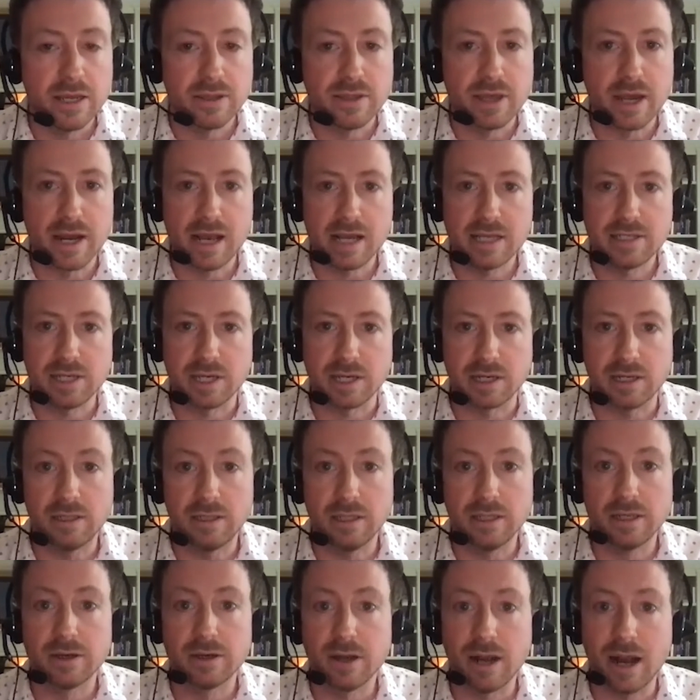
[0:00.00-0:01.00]
that has a
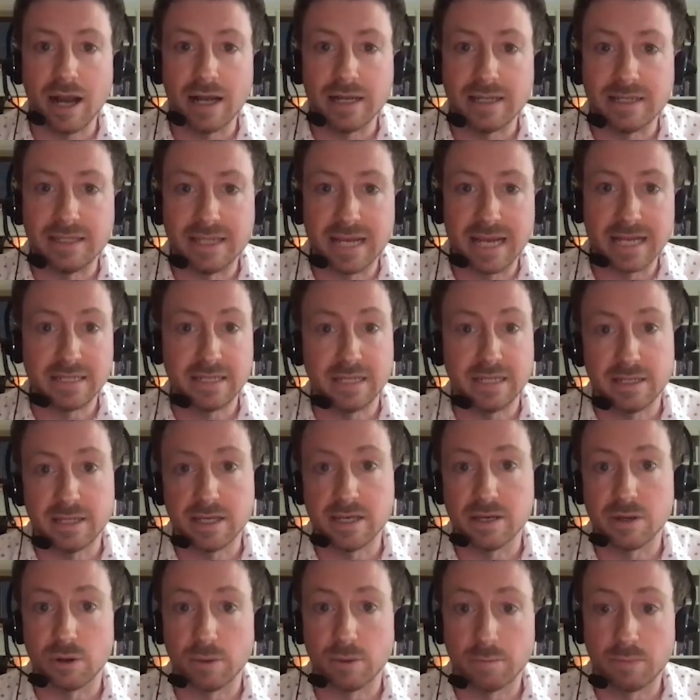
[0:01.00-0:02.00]
clear
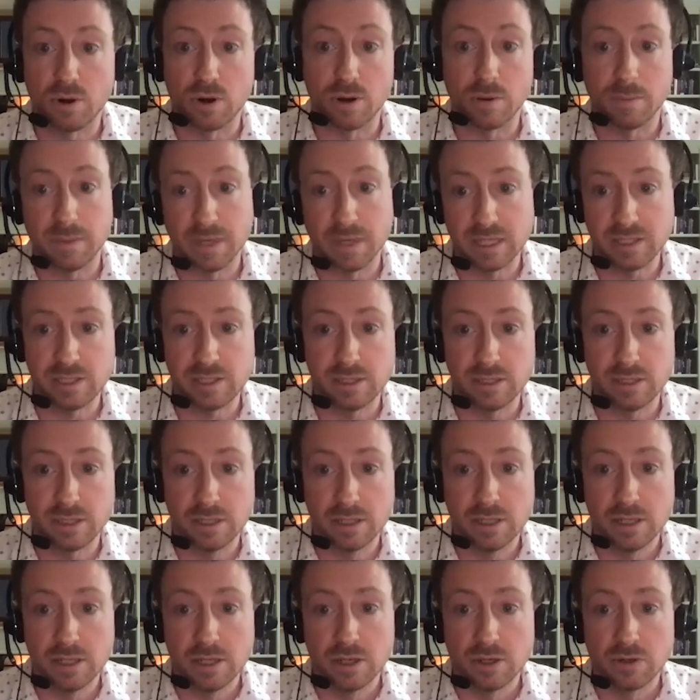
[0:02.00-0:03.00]
identity or purpose,
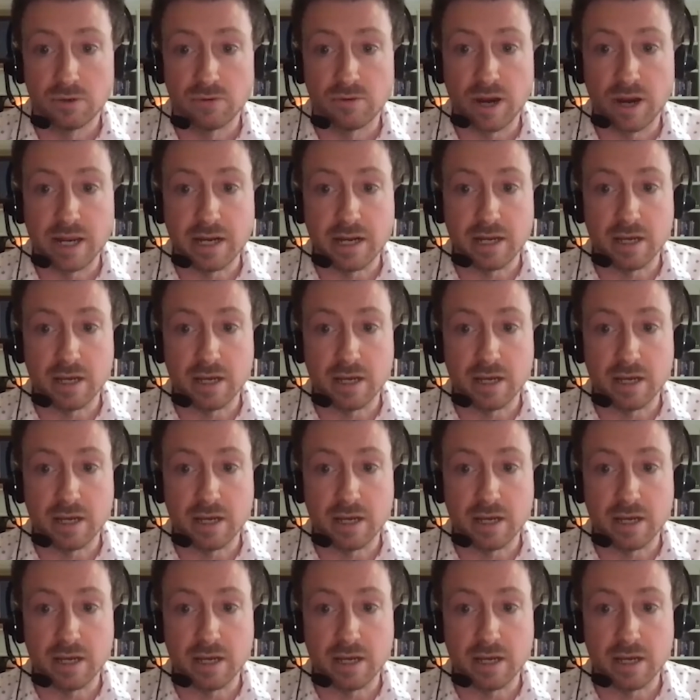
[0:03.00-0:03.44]
right?